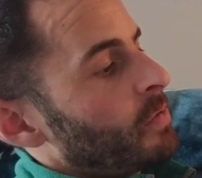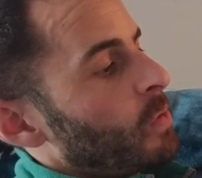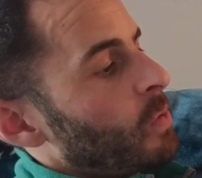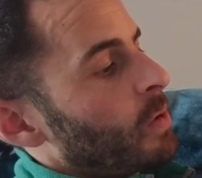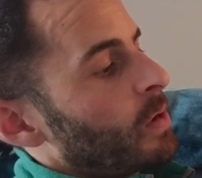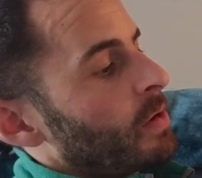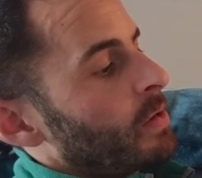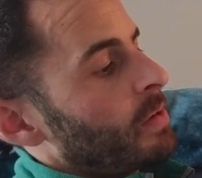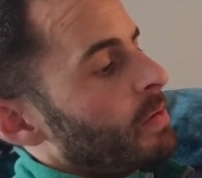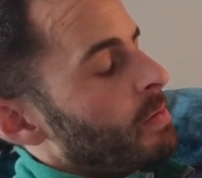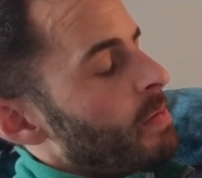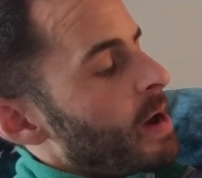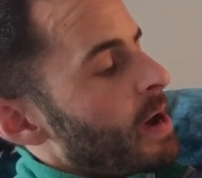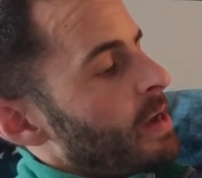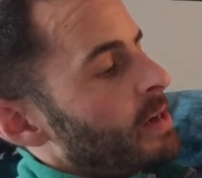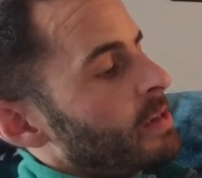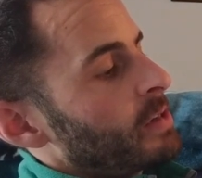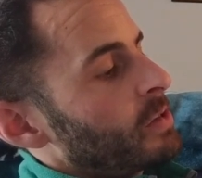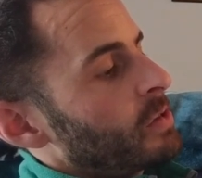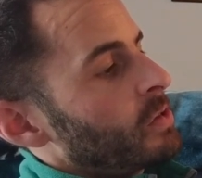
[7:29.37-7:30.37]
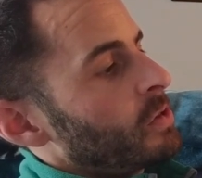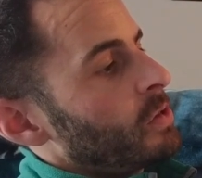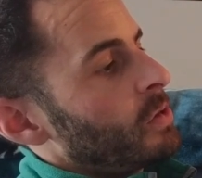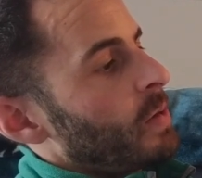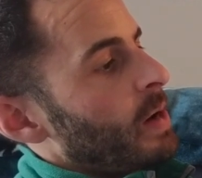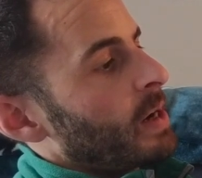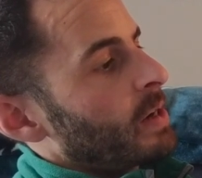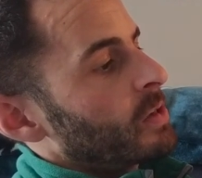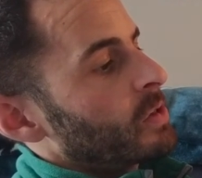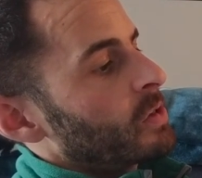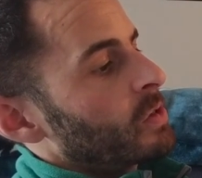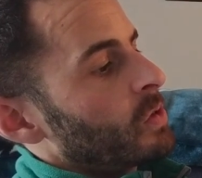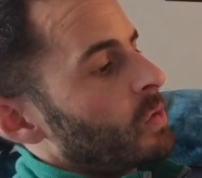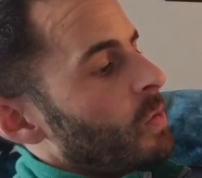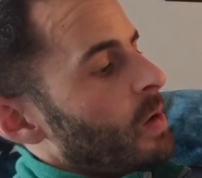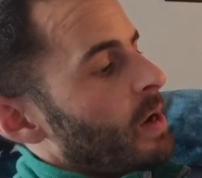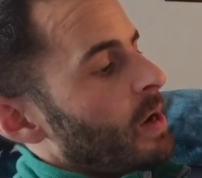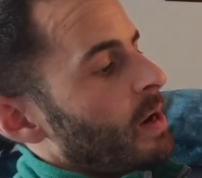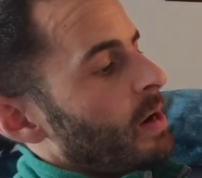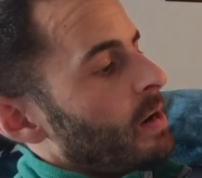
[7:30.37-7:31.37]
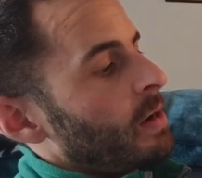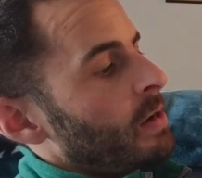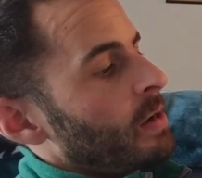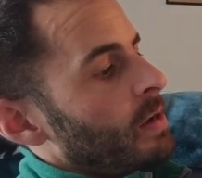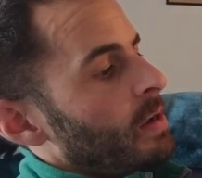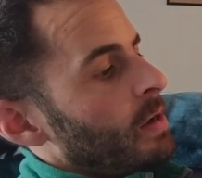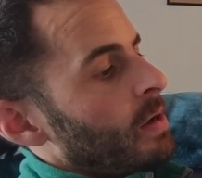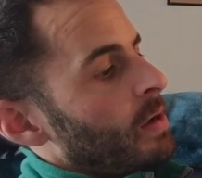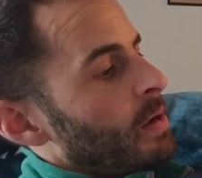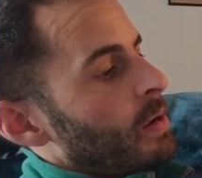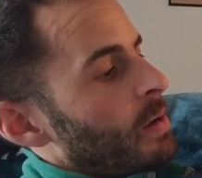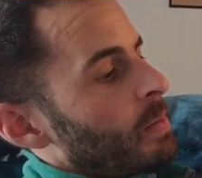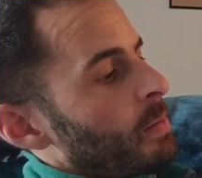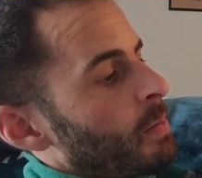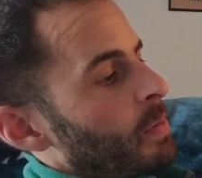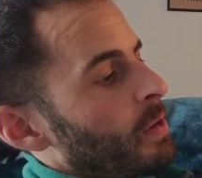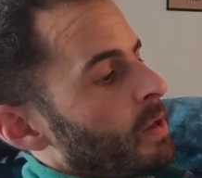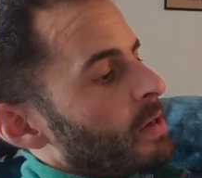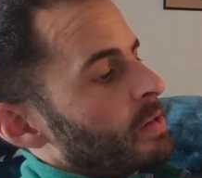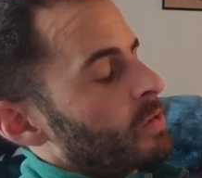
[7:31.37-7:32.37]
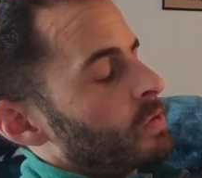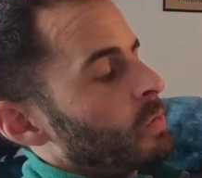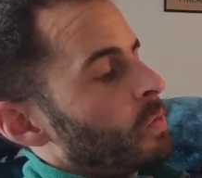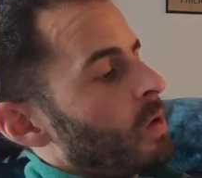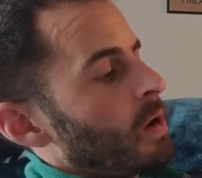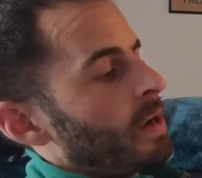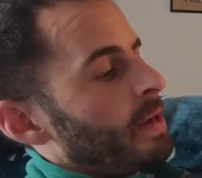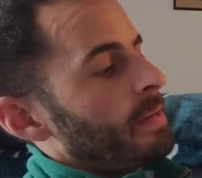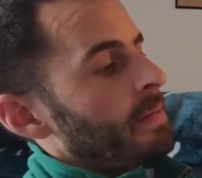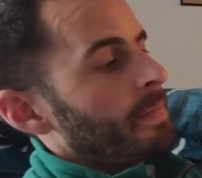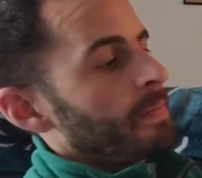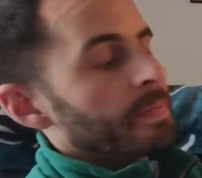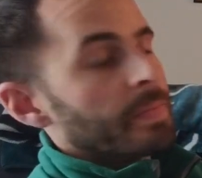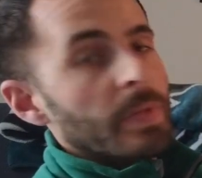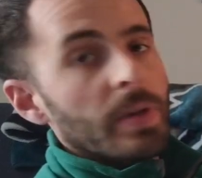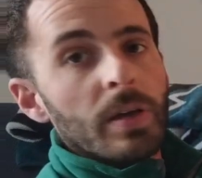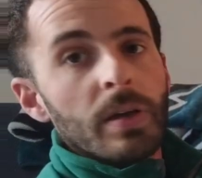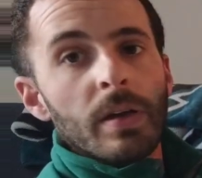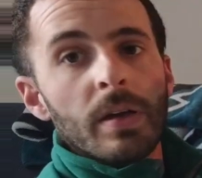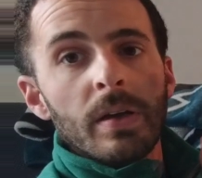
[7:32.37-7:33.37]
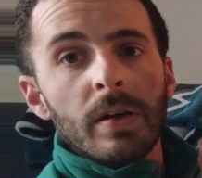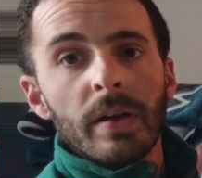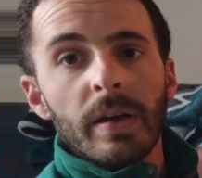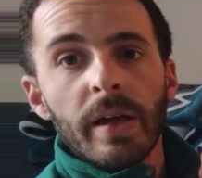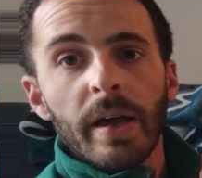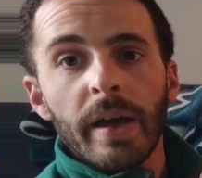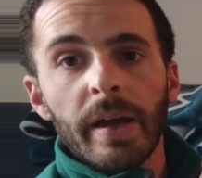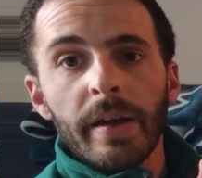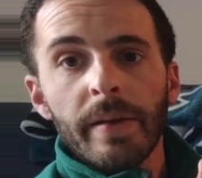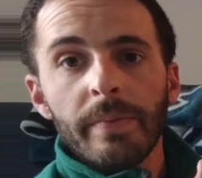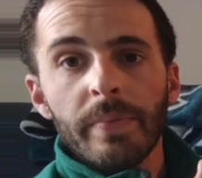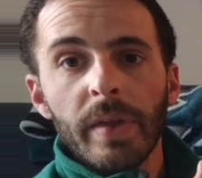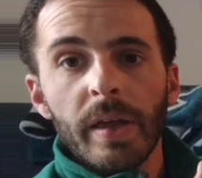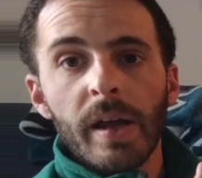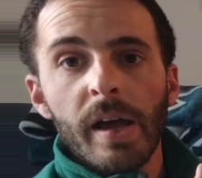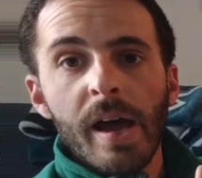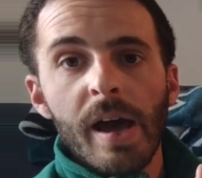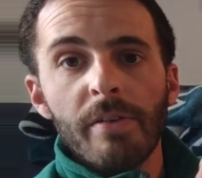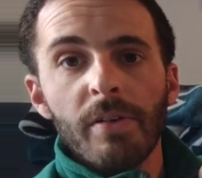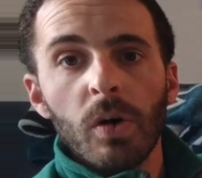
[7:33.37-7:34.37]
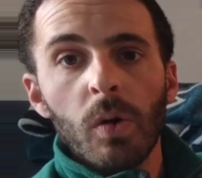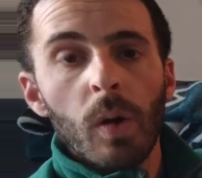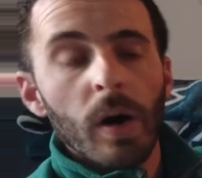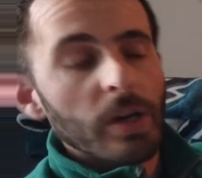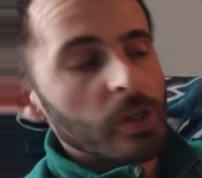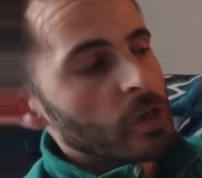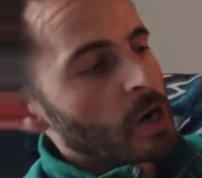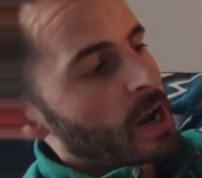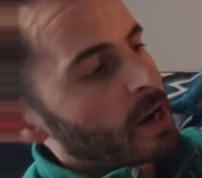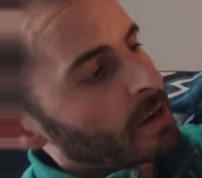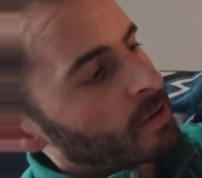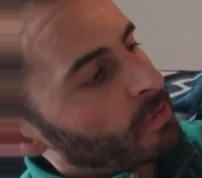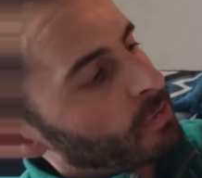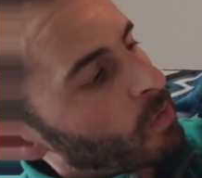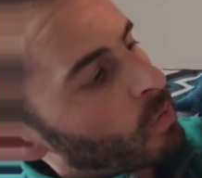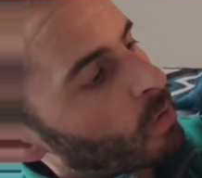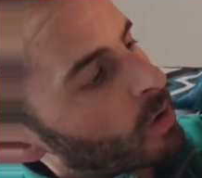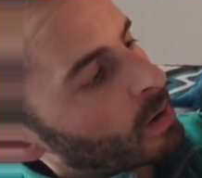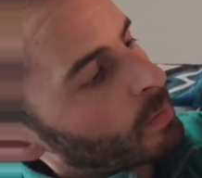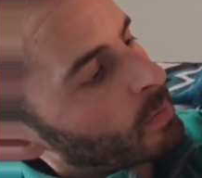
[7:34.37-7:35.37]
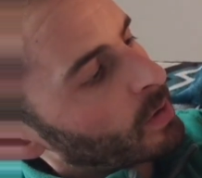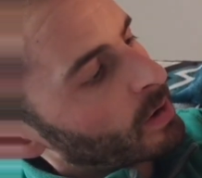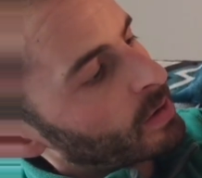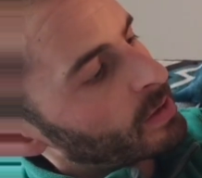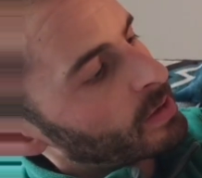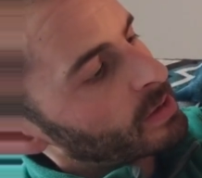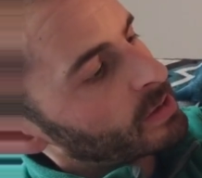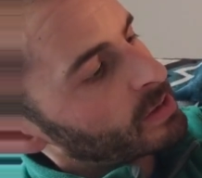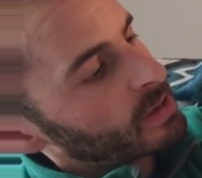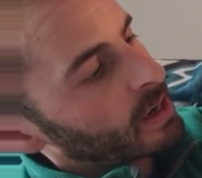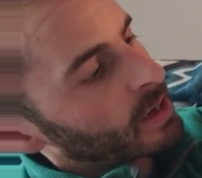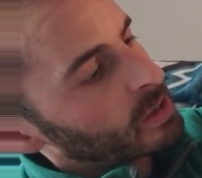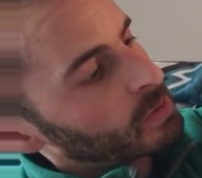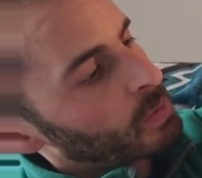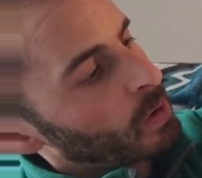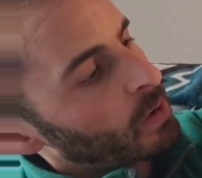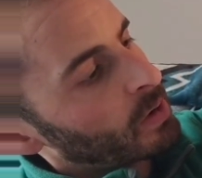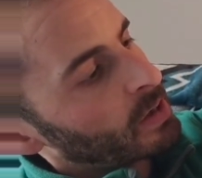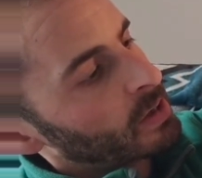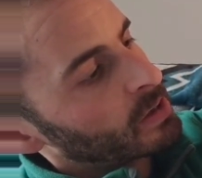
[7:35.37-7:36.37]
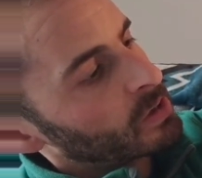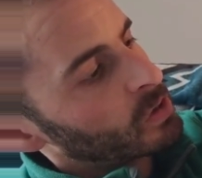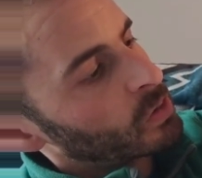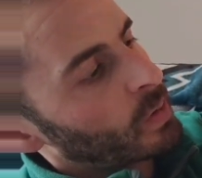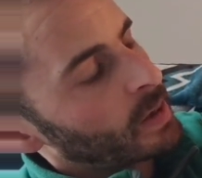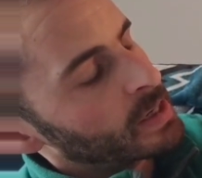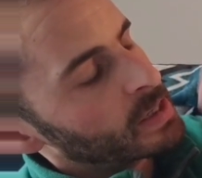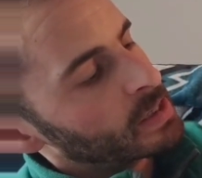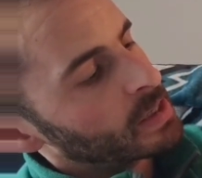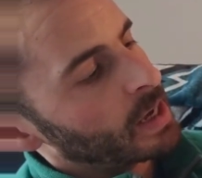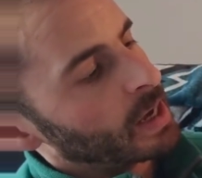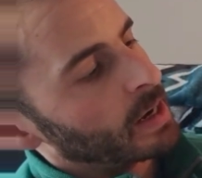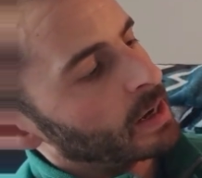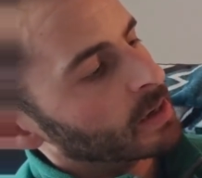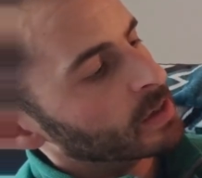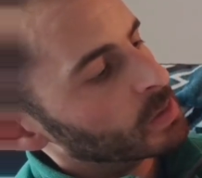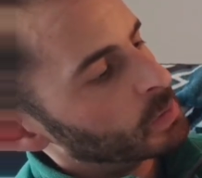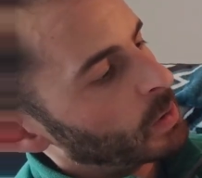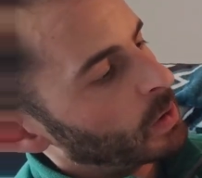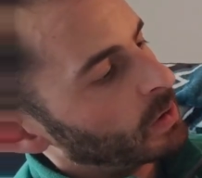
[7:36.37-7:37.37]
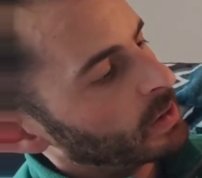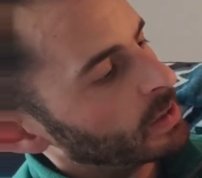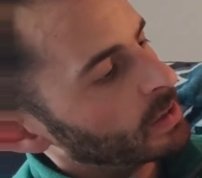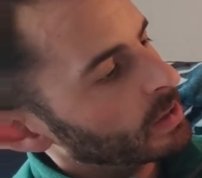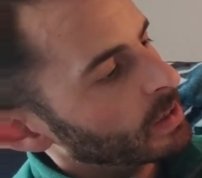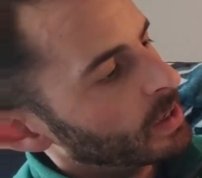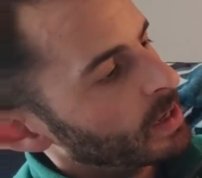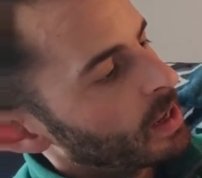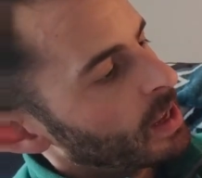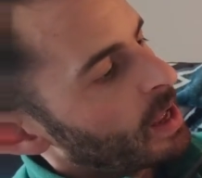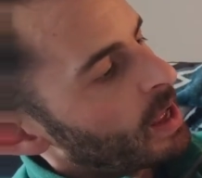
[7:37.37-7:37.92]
4th minus 2x squared plus 1. Okay, and I have a quadratic form where this exponent is twice that exponent.